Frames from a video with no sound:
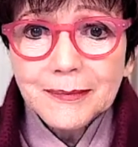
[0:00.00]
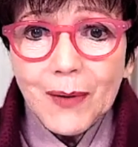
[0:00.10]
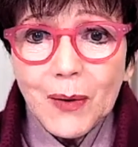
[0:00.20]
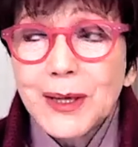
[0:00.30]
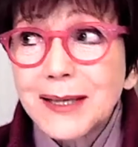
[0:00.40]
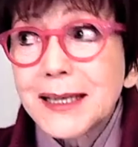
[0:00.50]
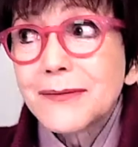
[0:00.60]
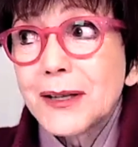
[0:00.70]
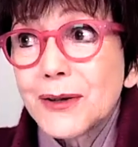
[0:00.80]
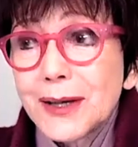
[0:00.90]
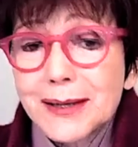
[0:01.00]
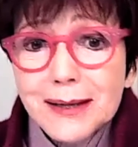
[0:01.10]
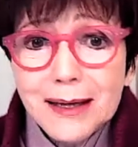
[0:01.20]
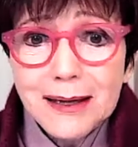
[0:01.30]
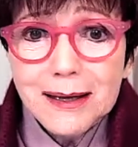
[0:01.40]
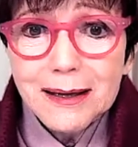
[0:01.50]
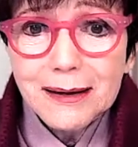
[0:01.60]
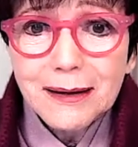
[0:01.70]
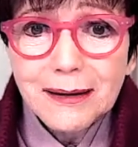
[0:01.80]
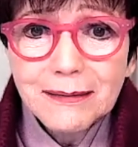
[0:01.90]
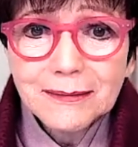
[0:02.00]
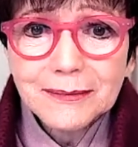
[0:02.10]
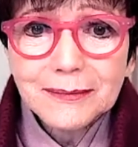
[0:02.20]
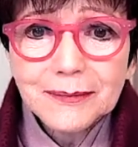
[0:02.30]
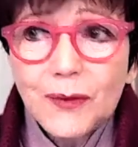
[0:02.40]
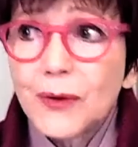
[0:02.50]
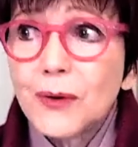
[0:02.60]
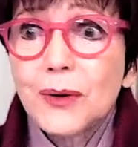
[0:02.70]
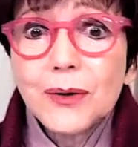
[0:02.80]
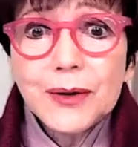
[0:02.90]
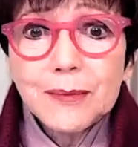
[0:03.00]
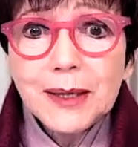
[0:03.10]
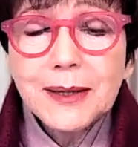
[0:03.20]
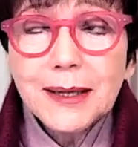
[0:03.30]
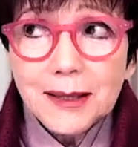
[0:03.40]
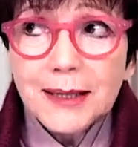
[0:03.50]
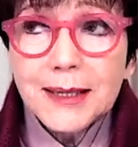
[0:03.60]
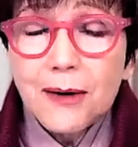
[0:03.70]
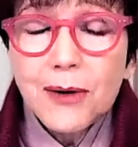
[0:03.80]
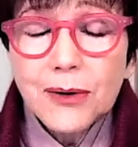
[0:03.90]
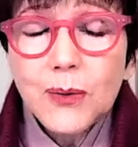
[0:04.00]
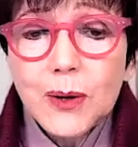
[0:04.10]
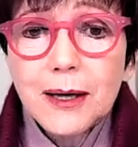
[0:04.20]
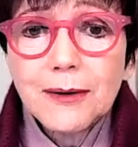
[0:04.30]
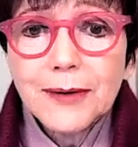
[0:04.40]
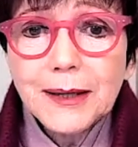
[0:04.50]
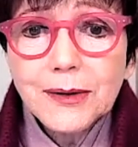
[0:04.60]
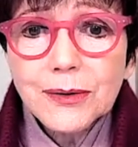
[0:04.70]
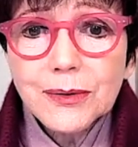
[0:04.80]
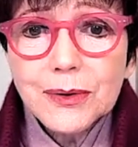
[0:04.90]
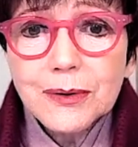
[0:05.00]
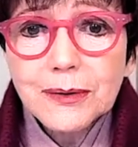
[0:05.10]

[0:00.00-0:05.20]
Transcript: We just have to trust they're there, yeah? We've all got them. It's, their, it's our own choir of angels.